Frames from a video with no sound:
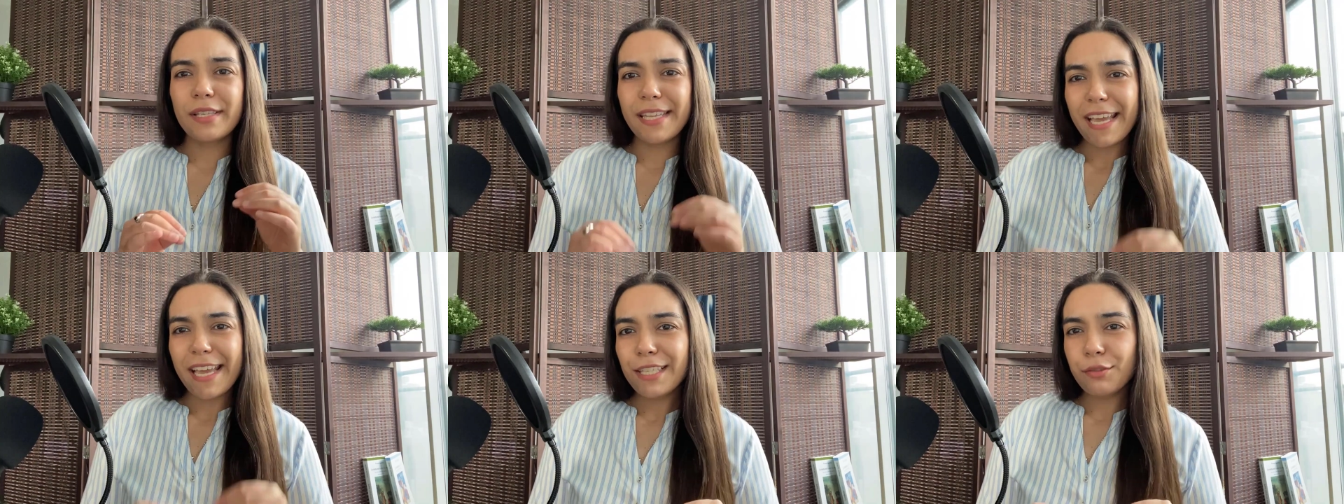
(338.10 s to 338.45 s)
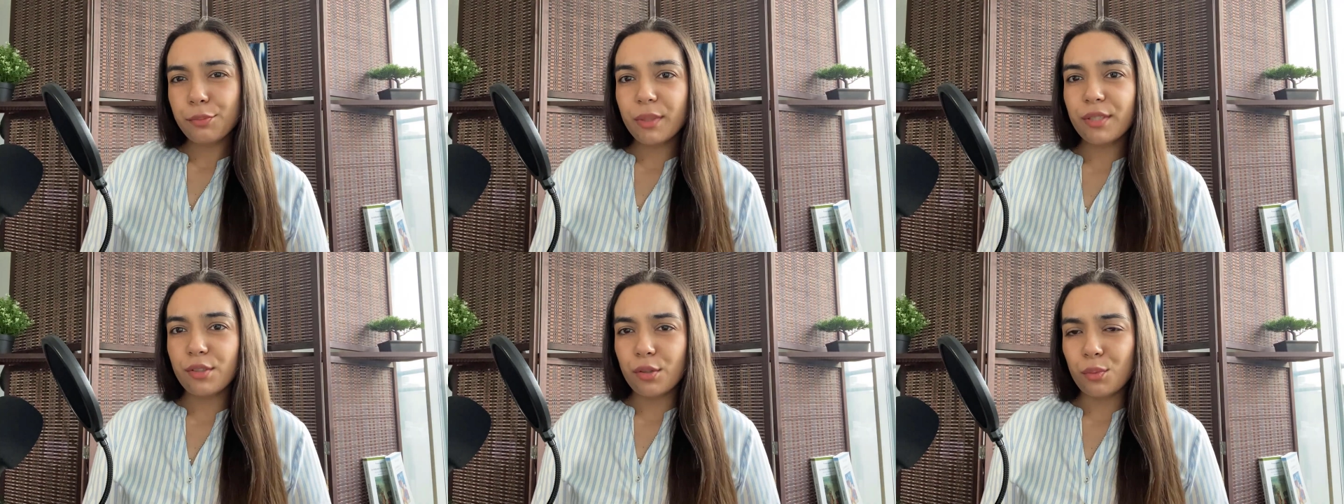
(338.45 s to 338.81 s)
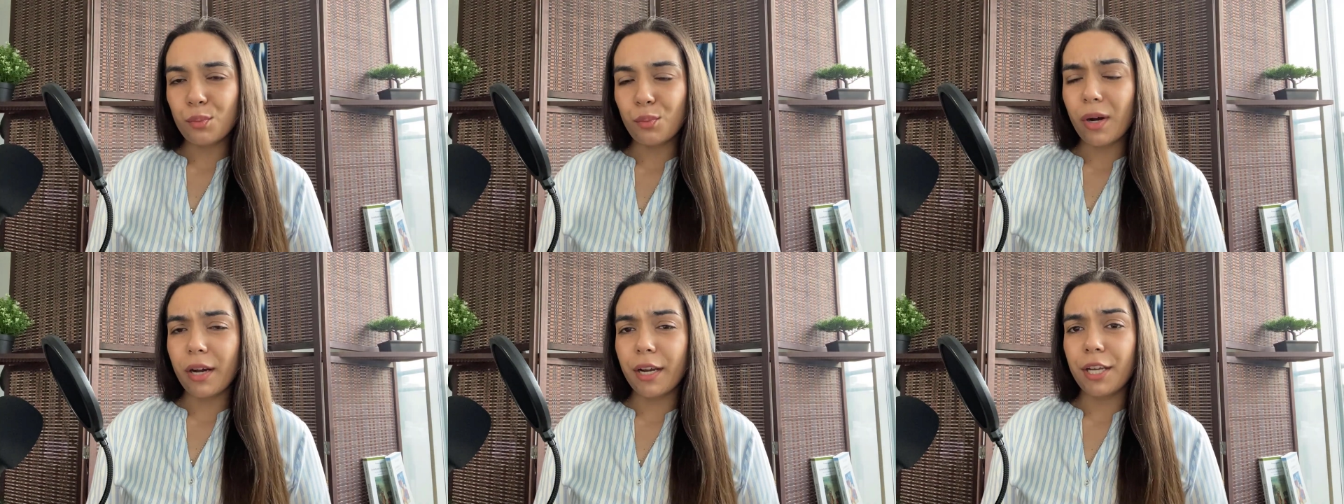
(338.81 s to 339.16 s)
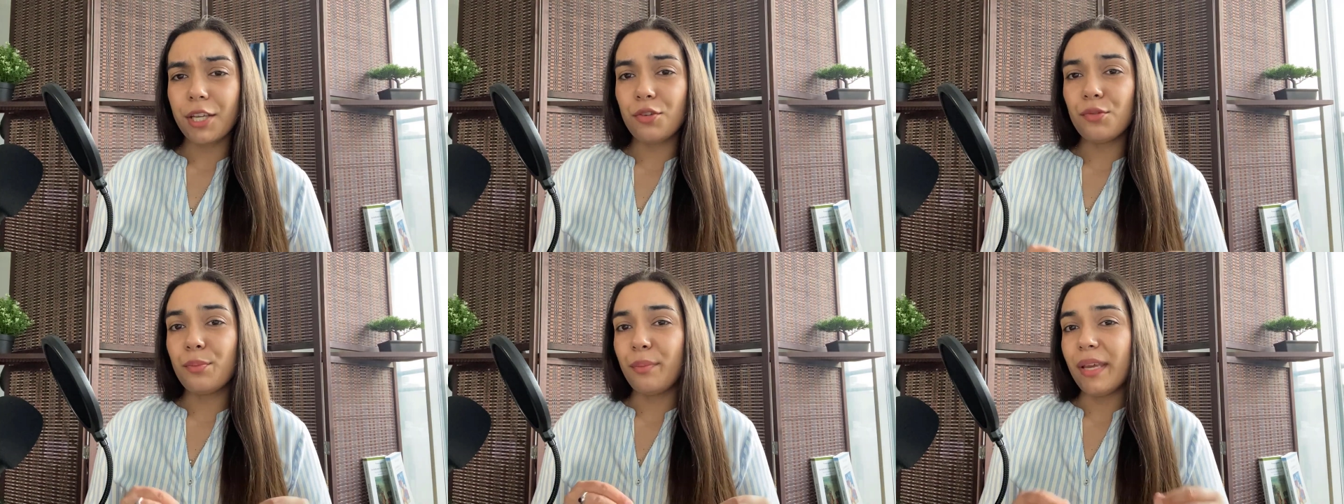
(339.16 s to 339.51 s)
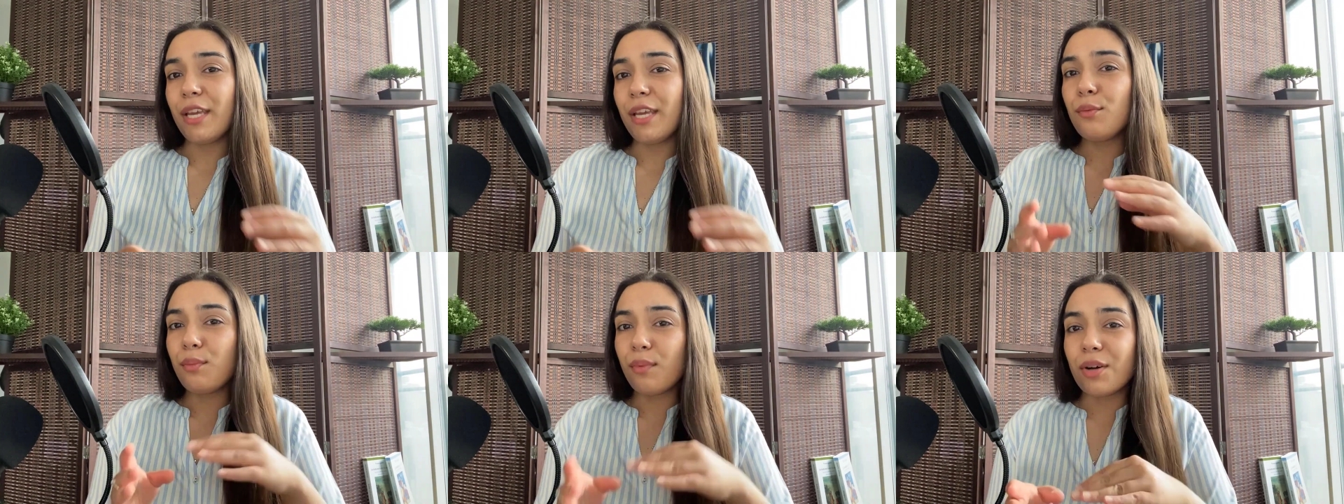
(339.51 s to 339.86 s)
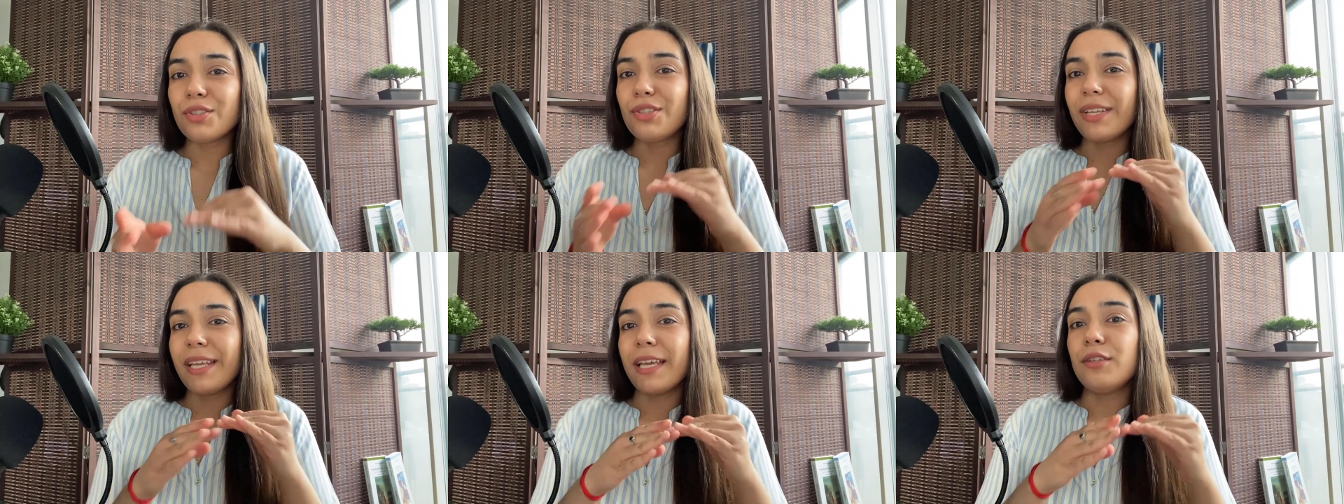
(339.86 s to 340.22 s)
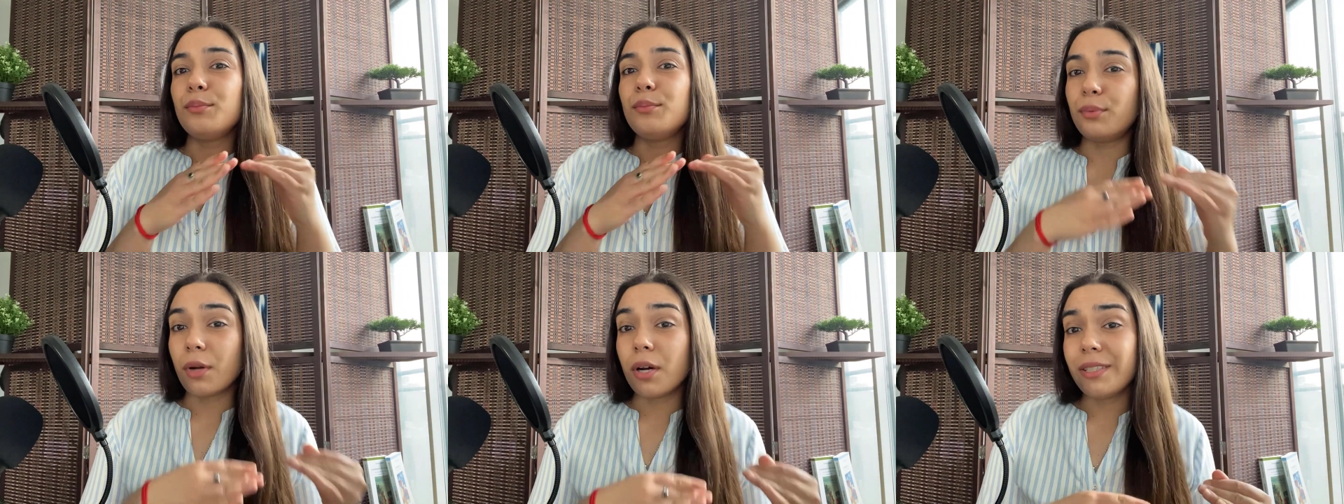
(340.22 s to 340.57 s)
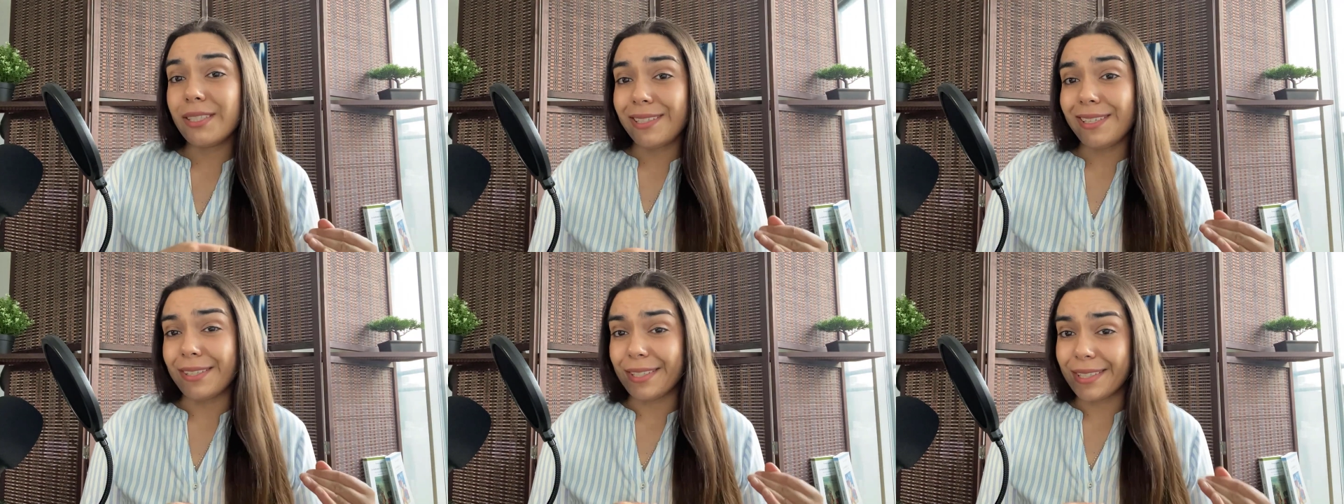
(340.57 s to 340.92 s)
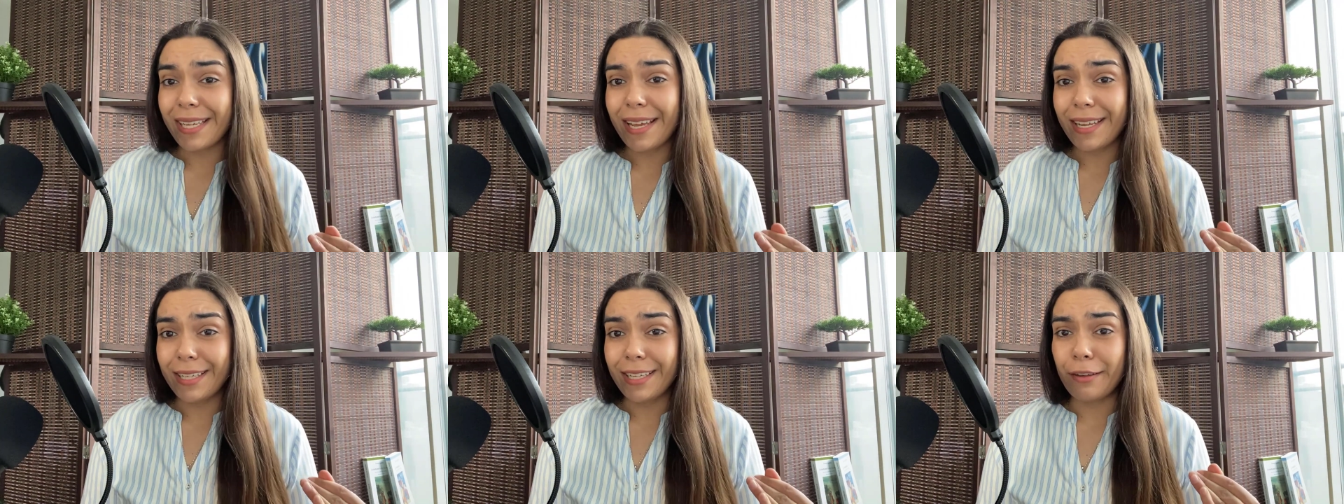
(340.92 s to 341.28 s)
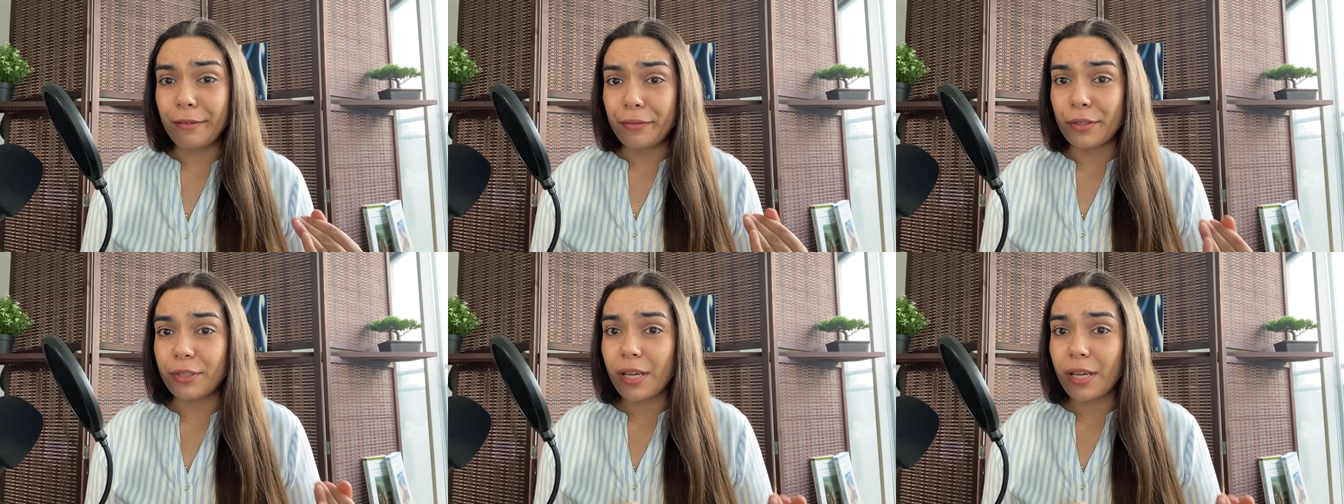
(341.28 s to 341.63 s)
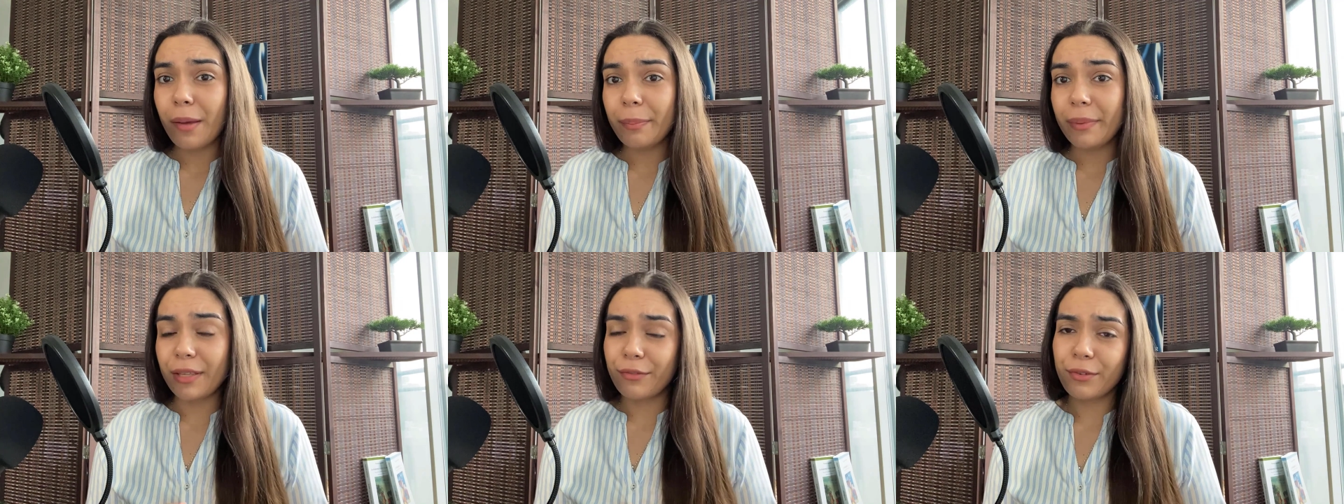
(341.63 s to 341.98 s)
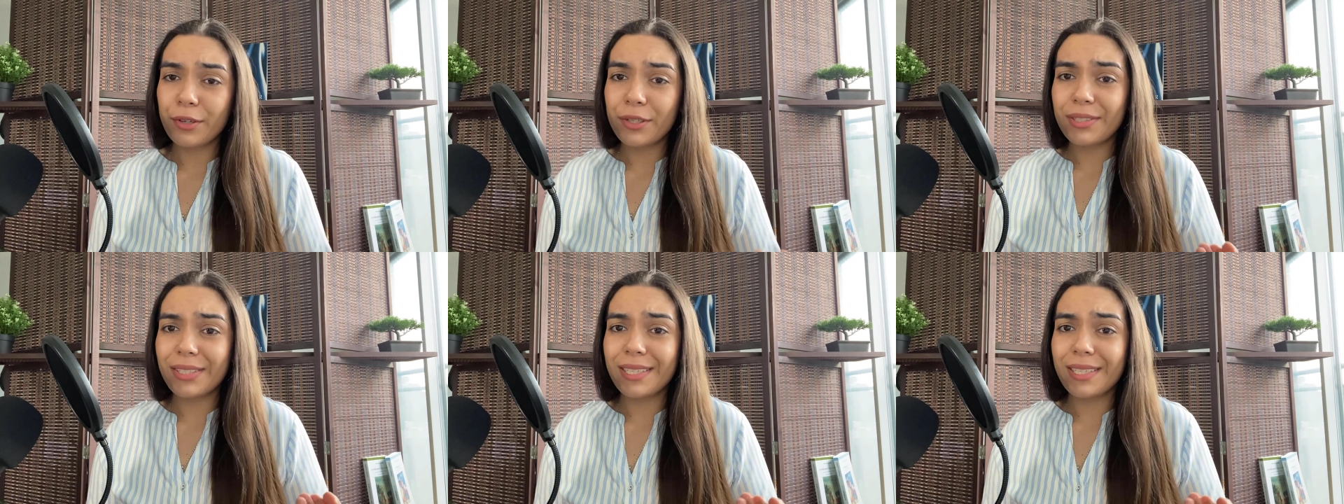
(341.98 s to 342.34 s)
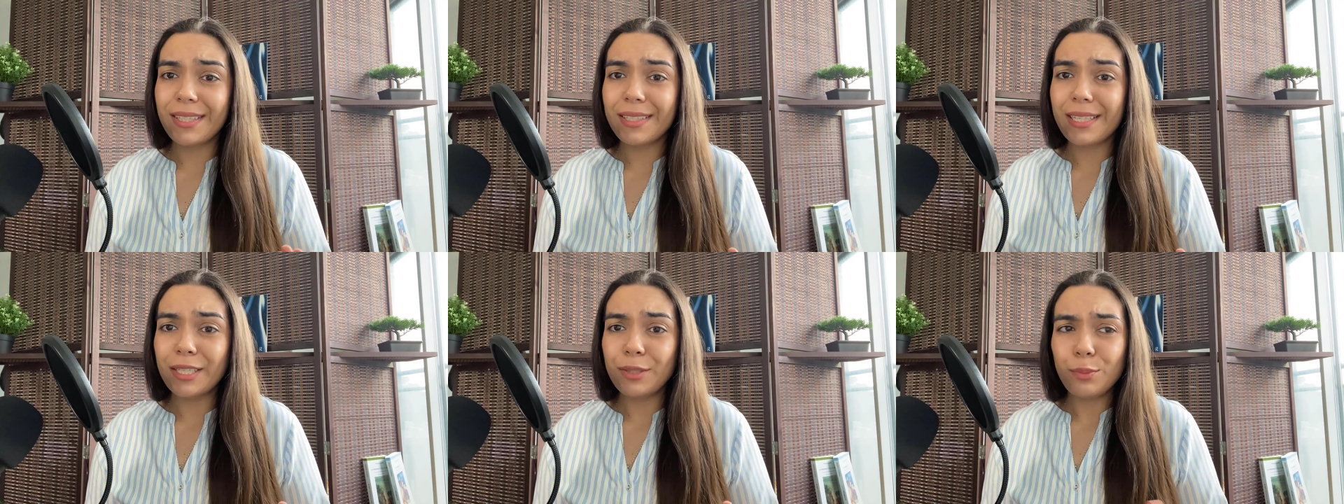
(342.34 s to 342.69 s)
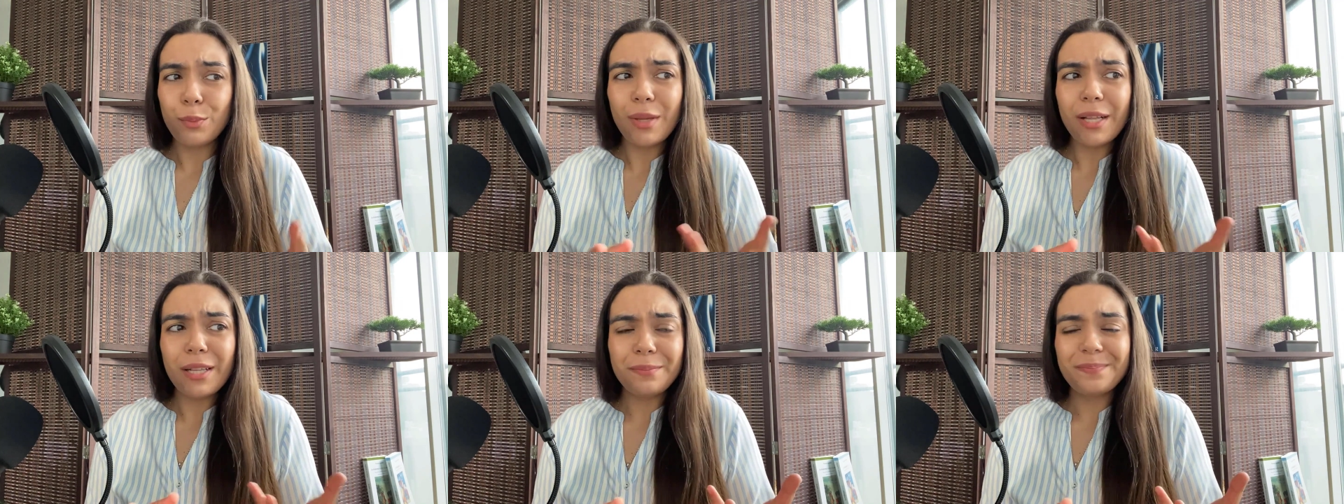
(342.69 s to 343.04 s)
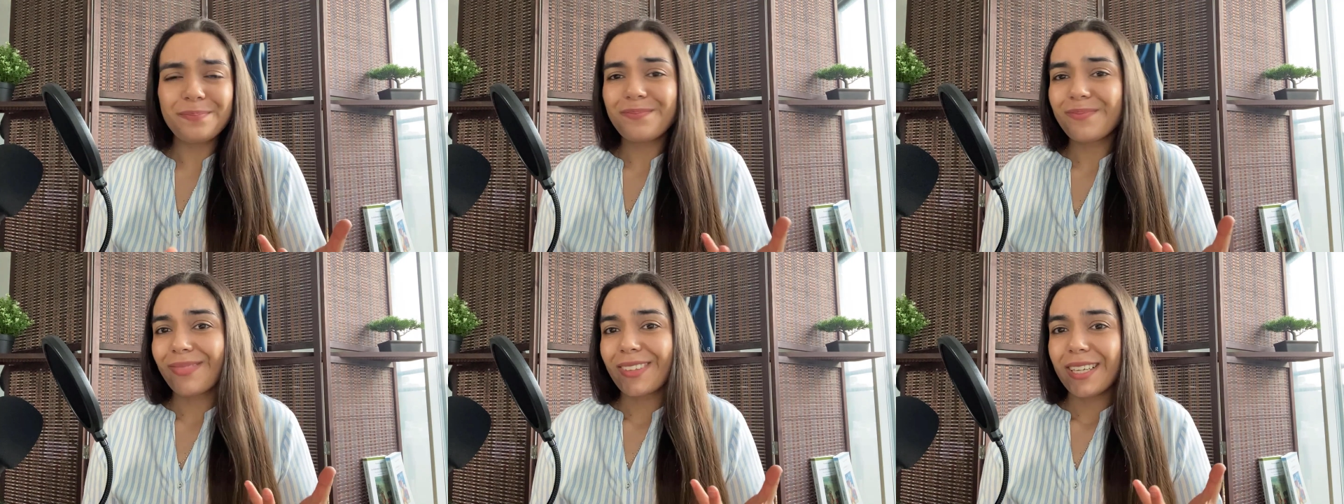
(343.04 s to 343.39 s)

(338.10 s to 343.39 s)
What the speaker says: next reason why you may want to get a broad understanding of your topic first is that, well,